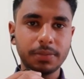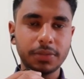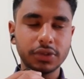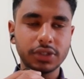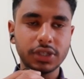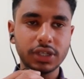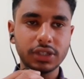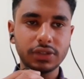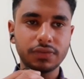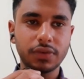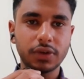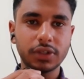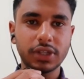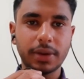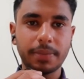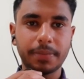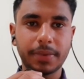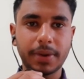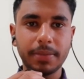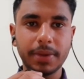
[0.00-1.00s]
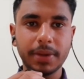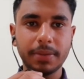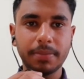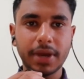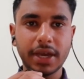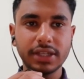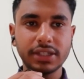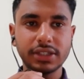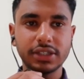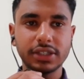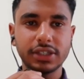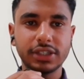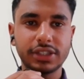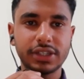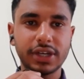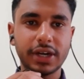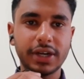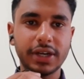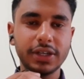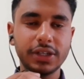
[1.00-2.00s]
process for the upcoming batch
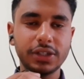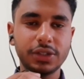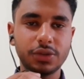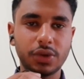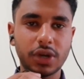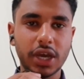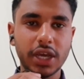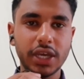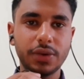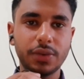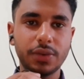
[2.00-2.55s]
starting in July